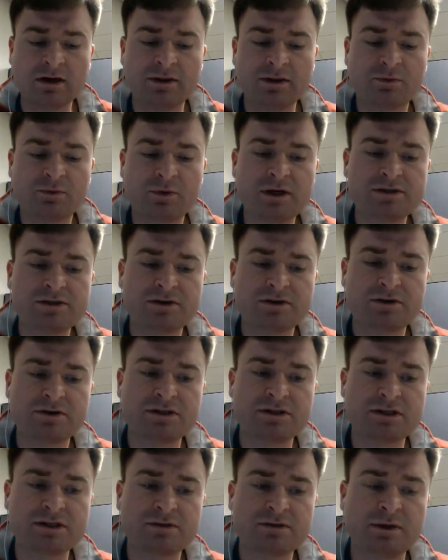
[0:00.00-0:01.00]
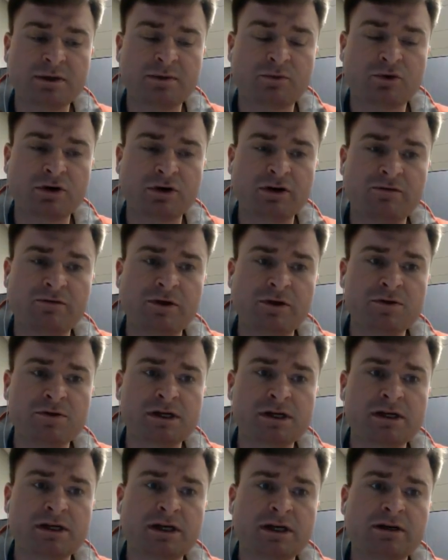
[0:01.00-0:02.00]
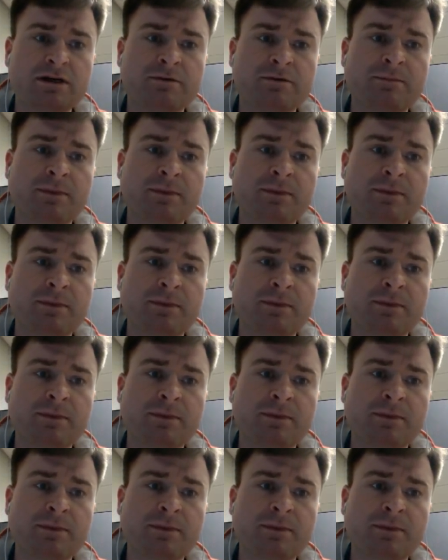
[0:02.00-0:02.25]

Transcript: The research is a bit more confusing now.